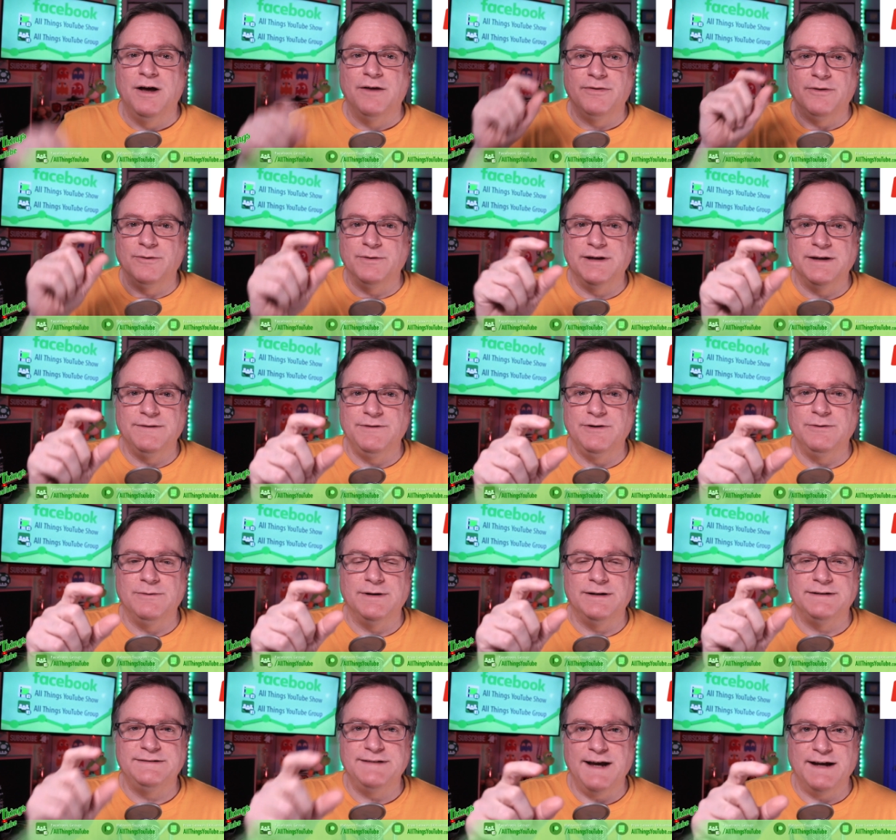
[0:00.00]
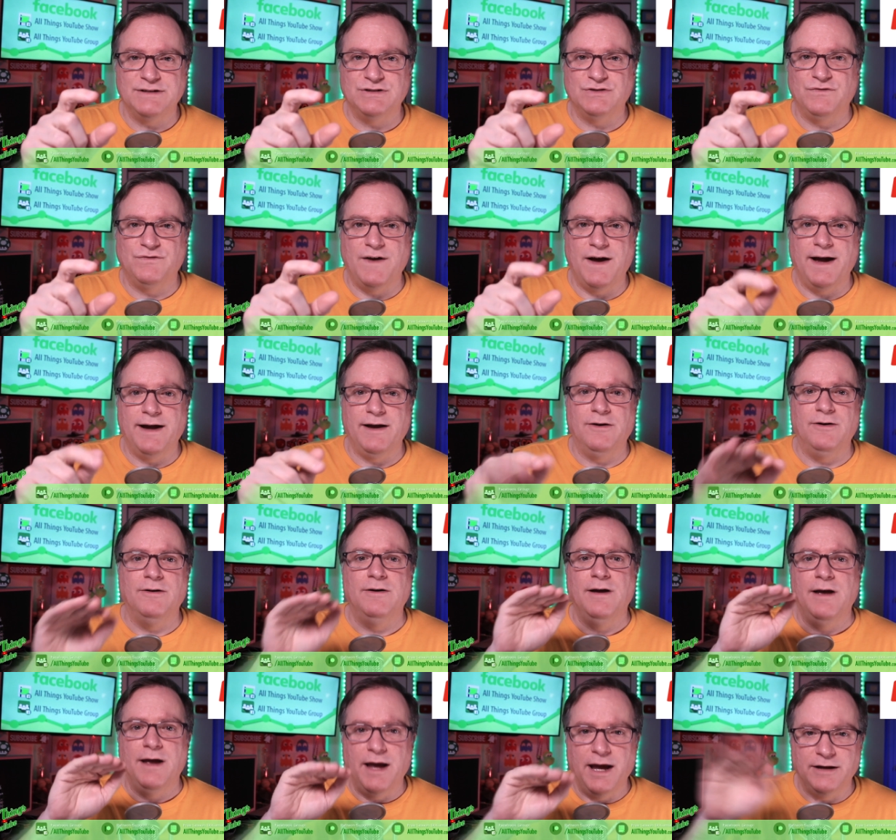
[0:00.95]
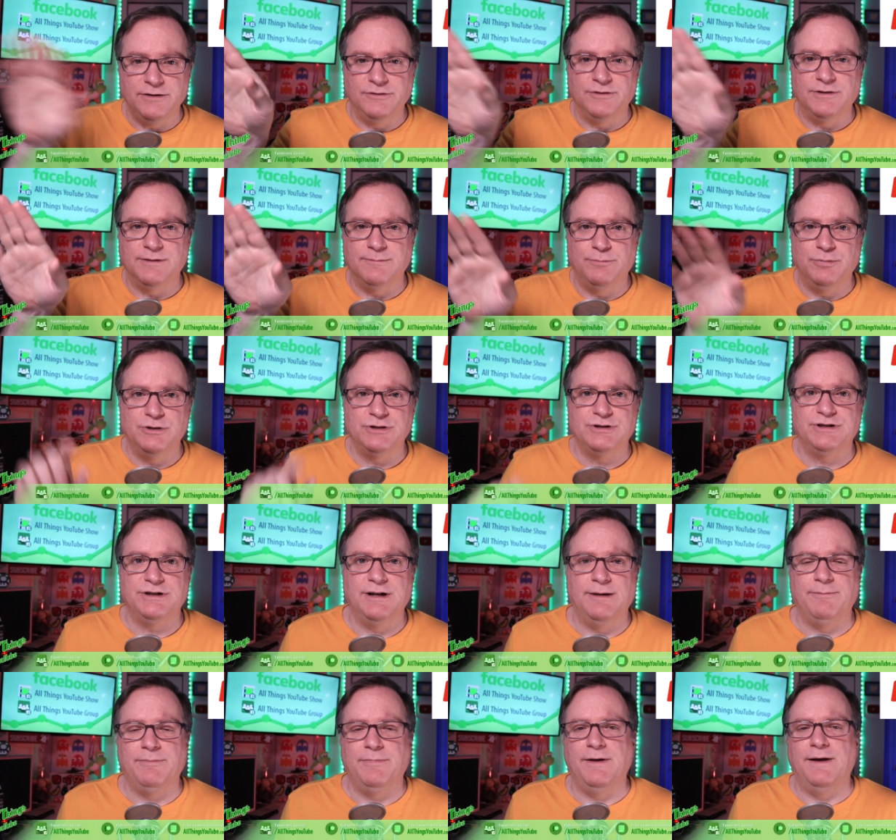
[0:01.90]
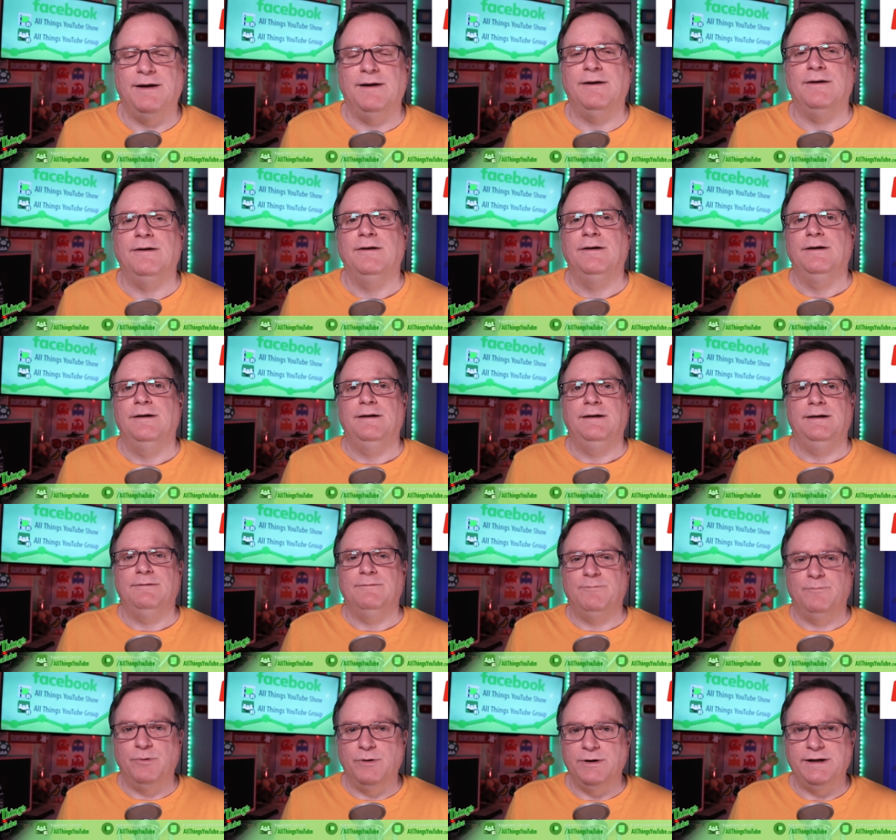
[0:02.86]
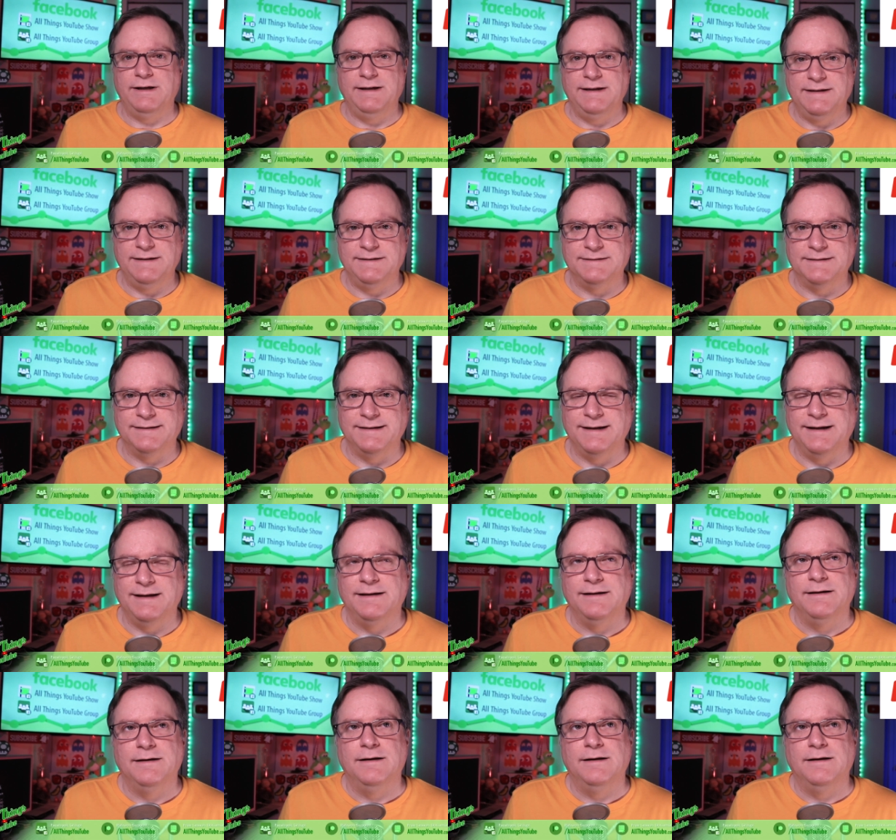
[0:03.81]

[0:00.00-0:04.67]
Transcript: They'll give you a text file and you can push it up there pretty easily.